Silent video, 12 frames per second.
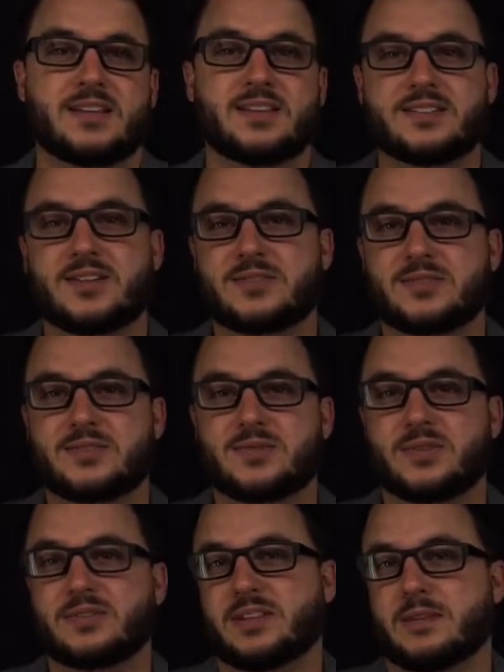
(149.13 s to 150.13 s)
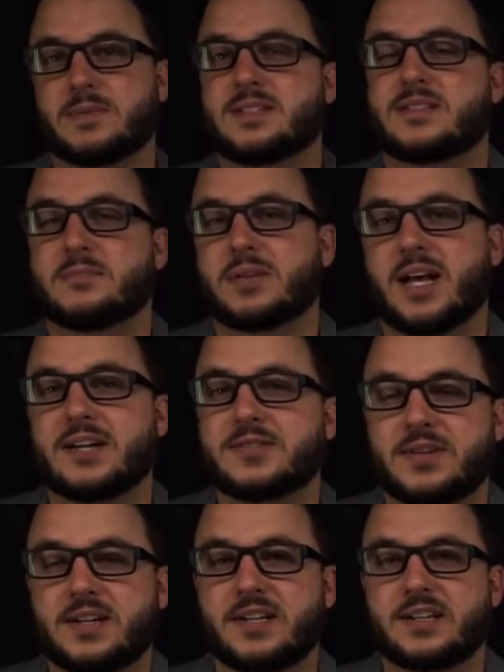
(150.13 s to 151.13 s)
This also sort of limits the
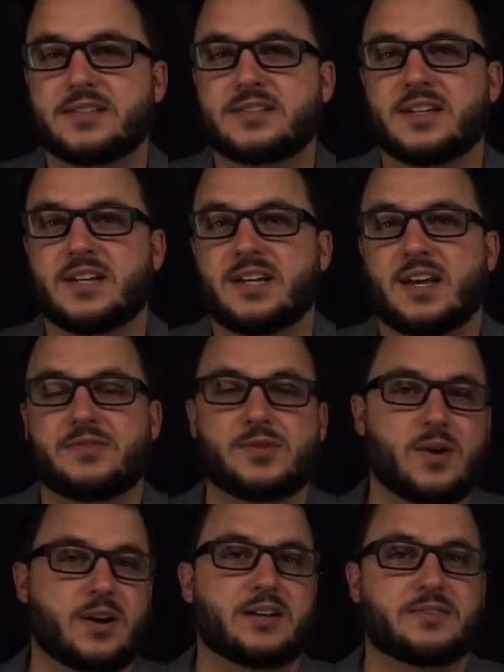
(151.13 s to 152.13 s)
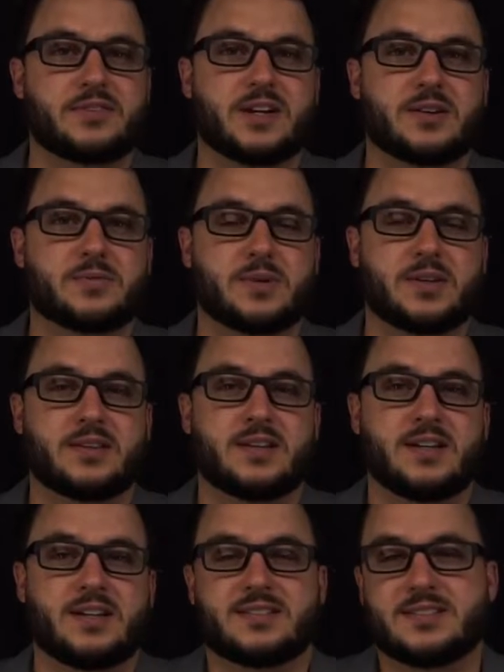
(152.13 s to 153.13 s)
blast radius if you are configured with
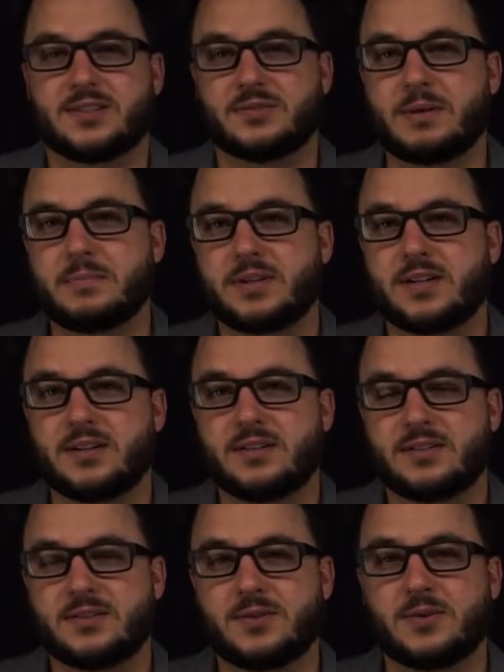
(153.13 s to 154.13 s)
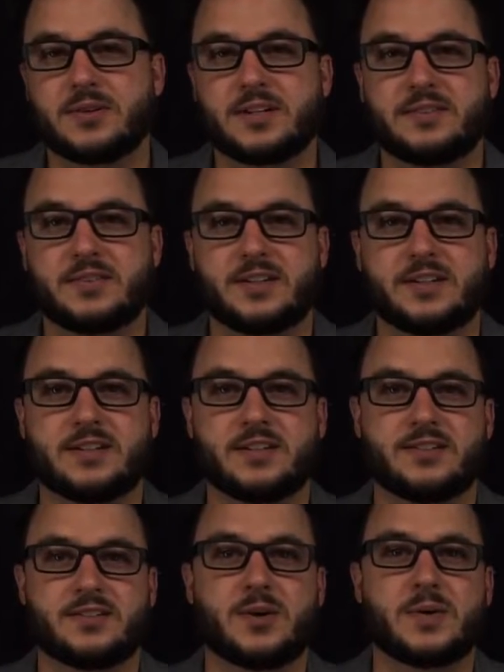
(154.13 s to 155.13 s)
a single replica, or even
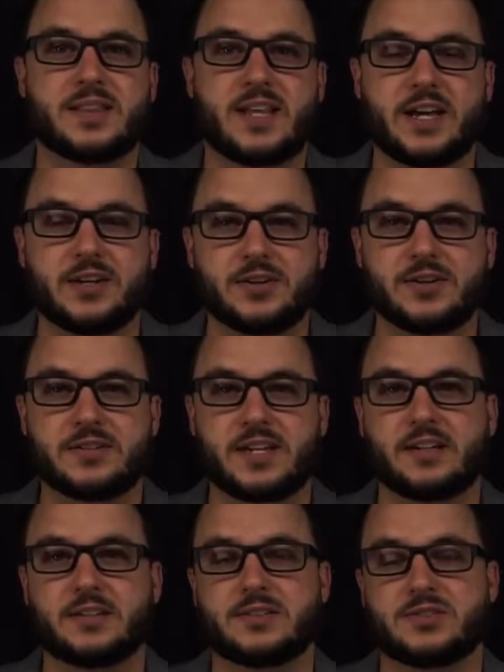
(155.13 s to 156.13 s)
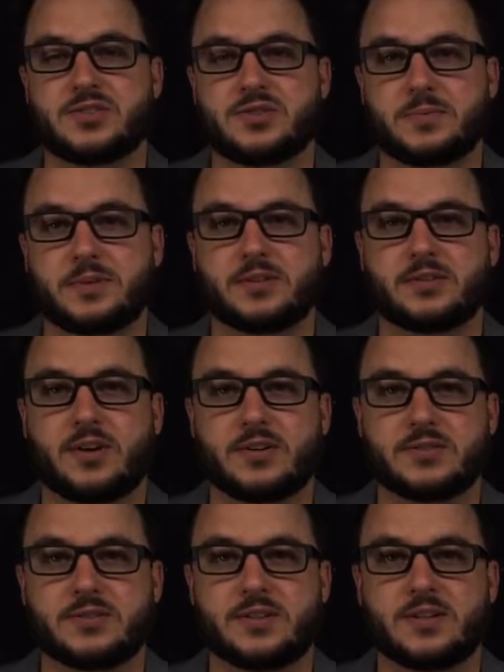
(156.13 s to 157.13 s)
knowing that your data is distributed
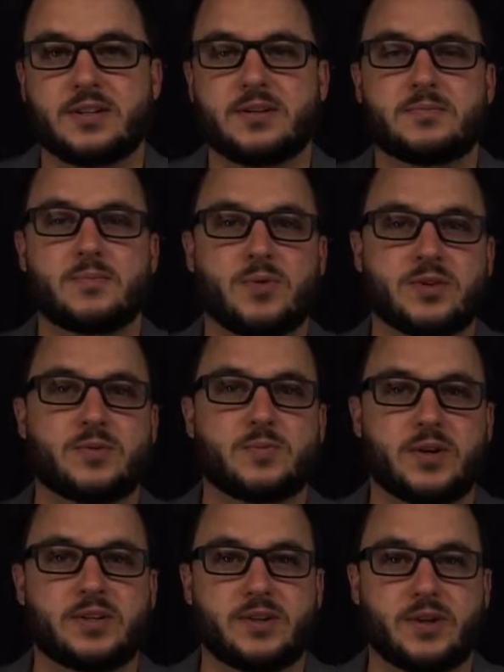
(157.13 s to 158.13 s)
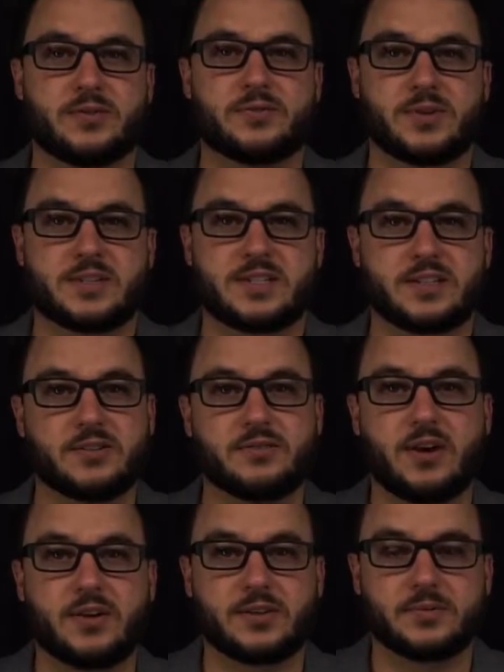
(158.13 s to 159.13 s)
across more than one node for a single
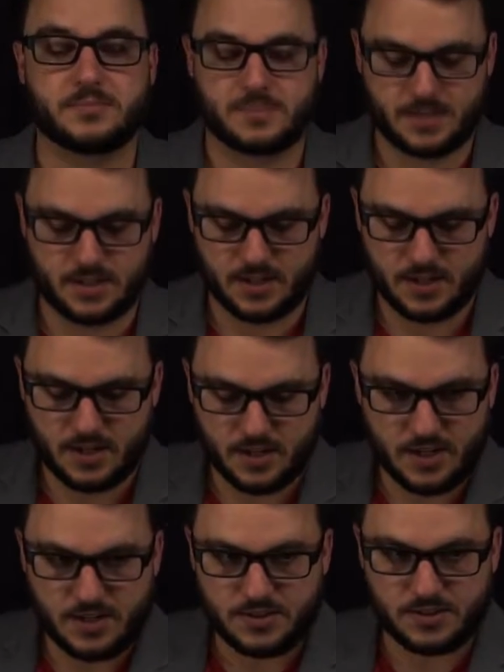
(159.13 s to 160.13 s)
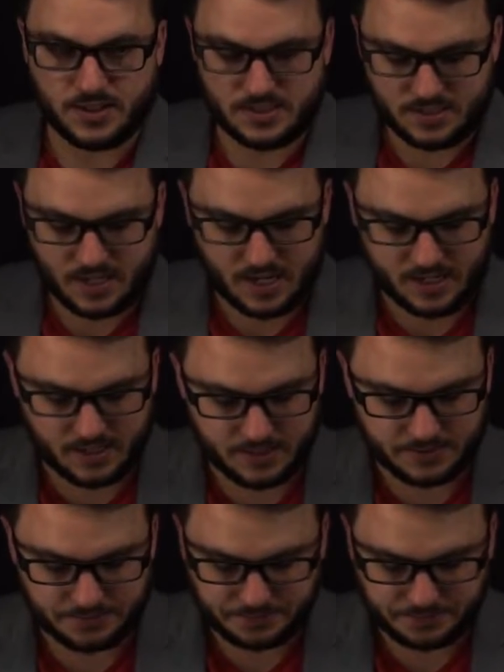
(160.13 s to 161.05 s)
volume. So let's take